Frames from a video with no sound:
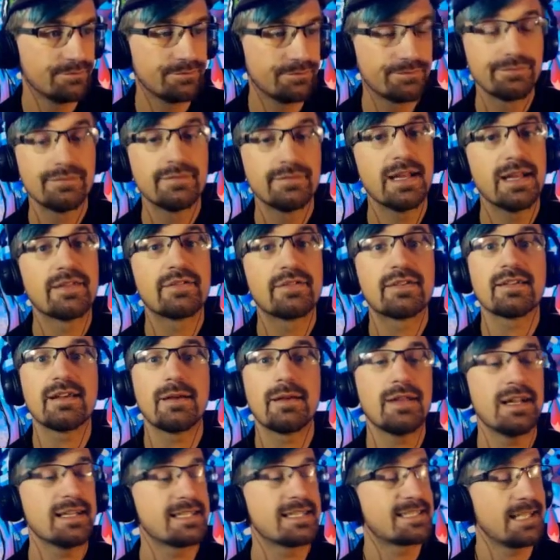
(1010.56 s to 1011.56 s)
That's
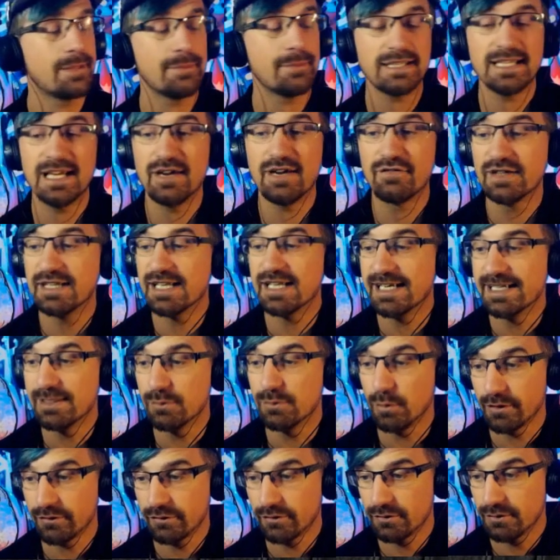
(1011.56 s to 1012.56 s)
something every lady
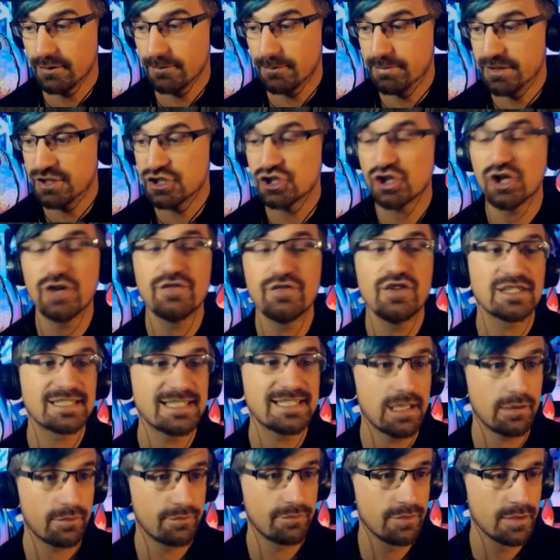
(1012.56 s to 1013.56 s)
wants, a picture of
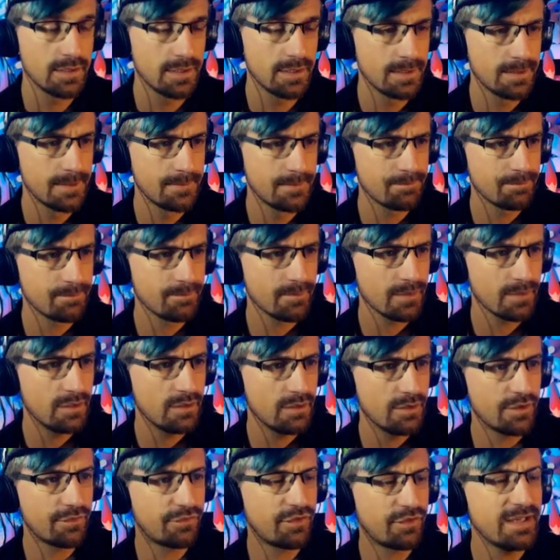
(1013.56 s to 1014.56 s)
herself.
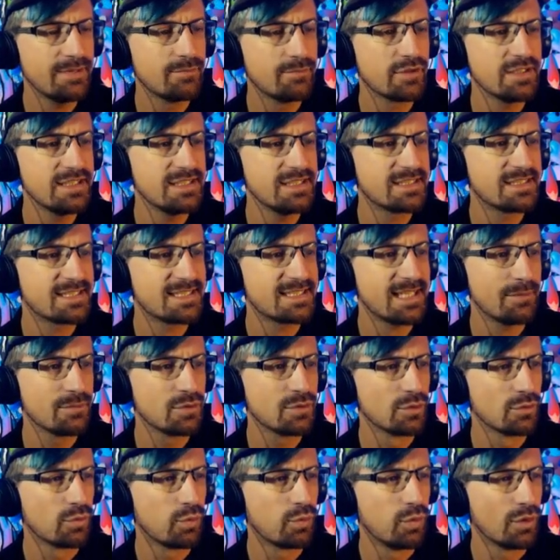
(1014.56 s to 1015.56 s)
The frame reads
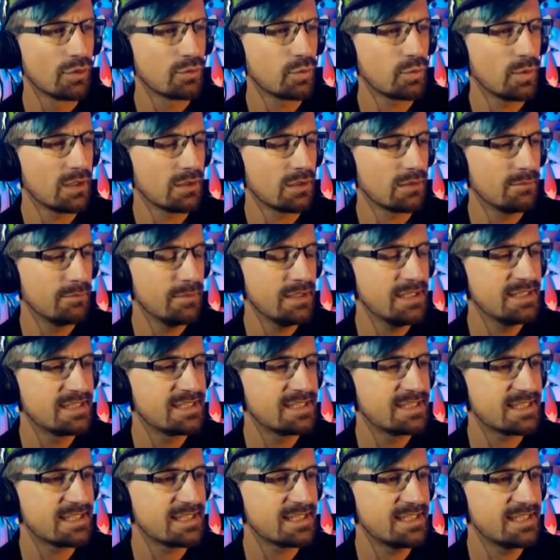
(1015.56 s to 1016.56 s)
Samuel Wardwell, May
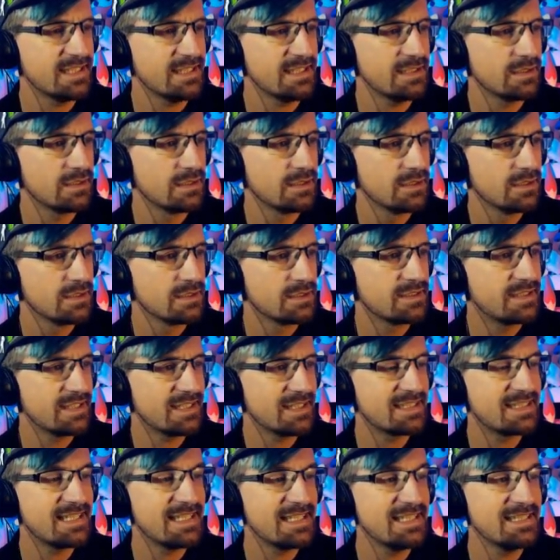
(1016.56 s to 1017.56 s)
16,
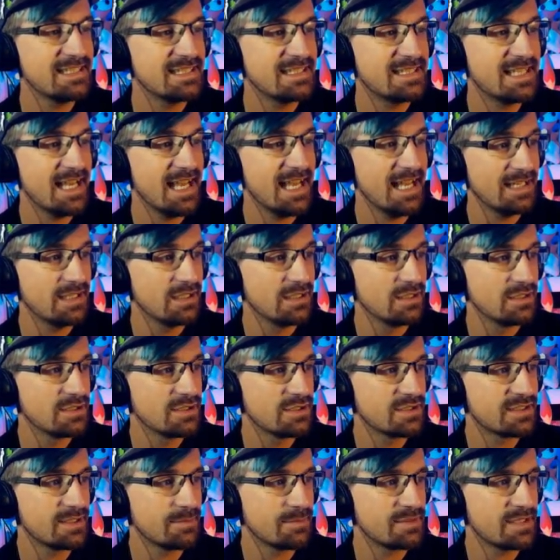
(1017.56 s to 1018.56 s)
1610
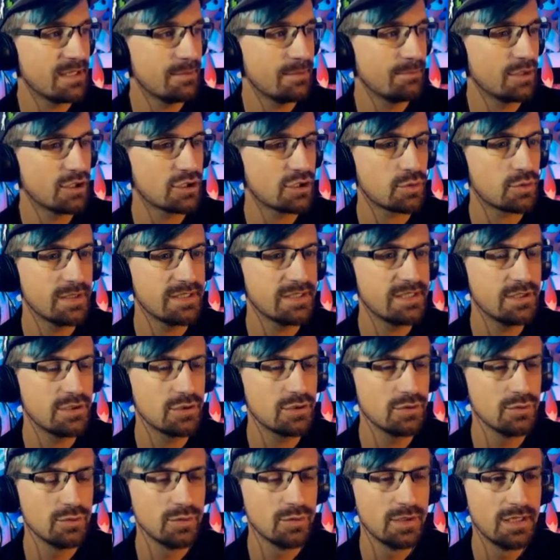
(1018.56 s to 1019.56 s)
to September 22,
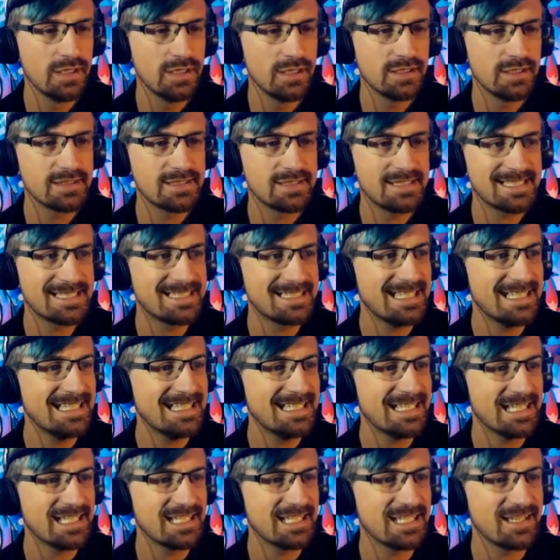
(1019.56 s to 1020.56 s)

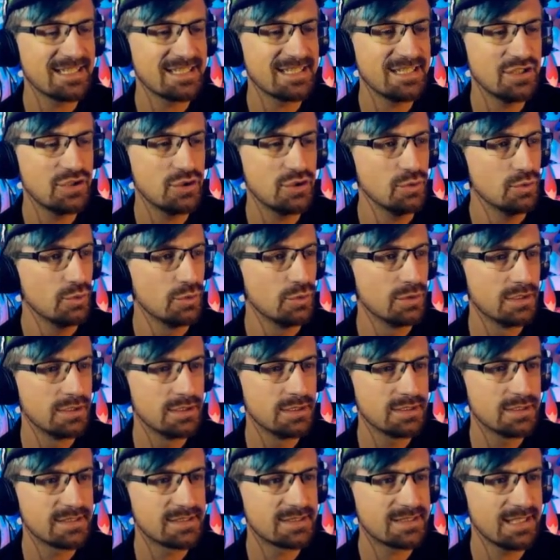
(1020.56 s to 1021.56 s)
1692.
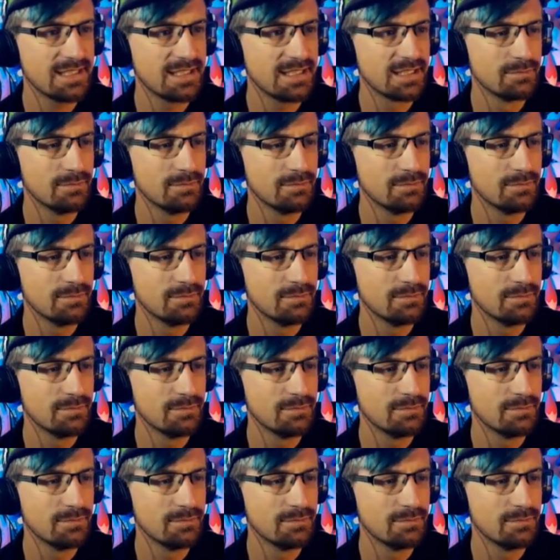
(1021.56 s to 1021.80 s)
Salem,